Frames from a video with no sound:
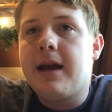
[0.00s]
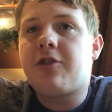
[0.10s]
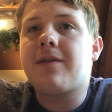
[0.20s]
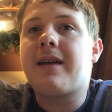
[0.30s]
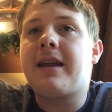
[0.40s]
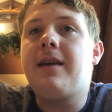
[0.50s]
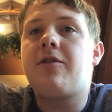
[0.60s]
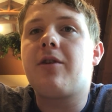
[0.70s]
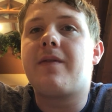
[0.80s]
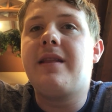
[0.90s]
It's just that
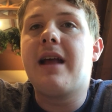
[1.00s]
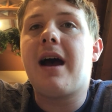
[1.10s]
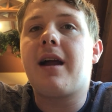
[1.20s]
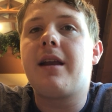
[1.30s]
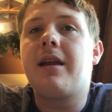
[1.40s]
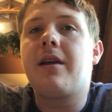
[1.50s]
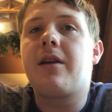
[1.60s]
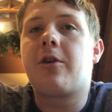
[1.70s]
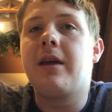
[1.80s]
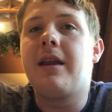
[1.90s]
he's just not
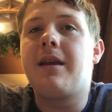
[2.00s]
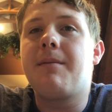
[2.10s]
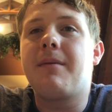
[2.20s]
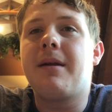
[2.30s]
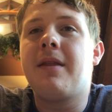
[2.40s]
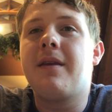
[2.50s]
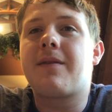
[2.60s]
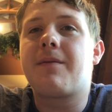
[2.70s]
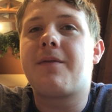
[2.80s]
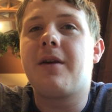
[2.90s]
in
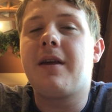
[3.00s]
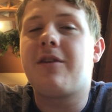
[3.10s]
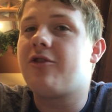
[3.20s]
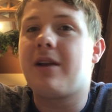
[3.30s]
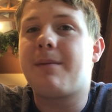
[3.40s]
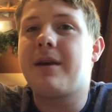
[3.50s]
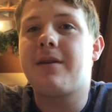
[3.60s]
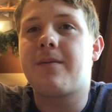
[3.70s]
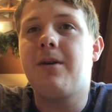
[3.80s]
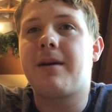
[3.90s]
this, he should not be in
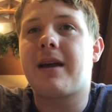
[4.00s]
this film.